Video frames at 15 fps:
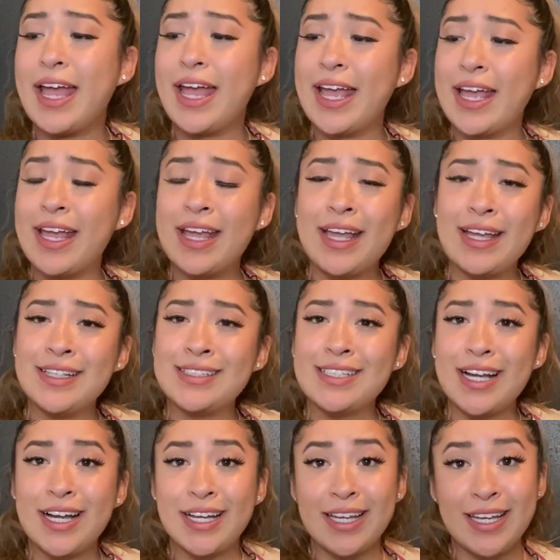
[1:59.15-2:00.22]
and
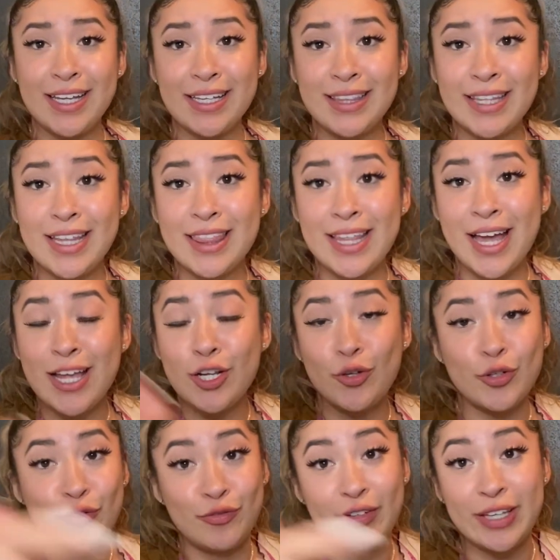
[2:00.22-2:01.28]
hit that
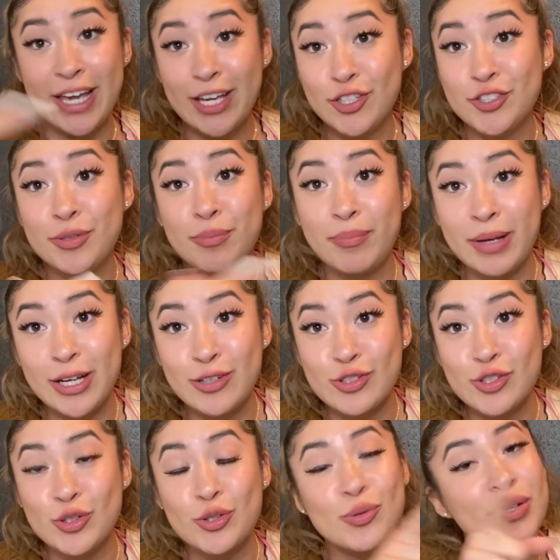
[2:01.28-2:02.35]
notification bell
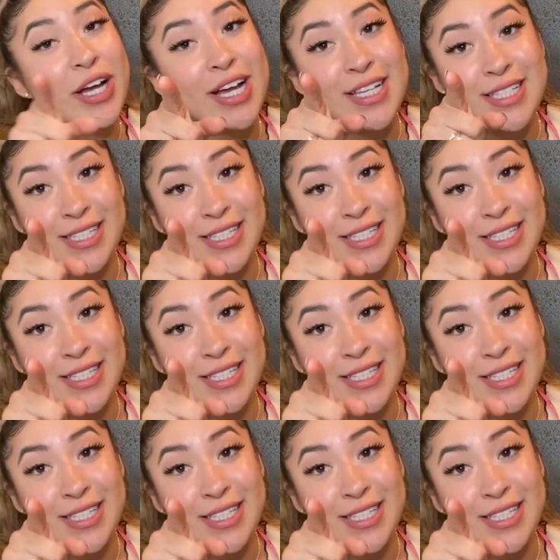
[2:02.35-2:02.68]
so you guys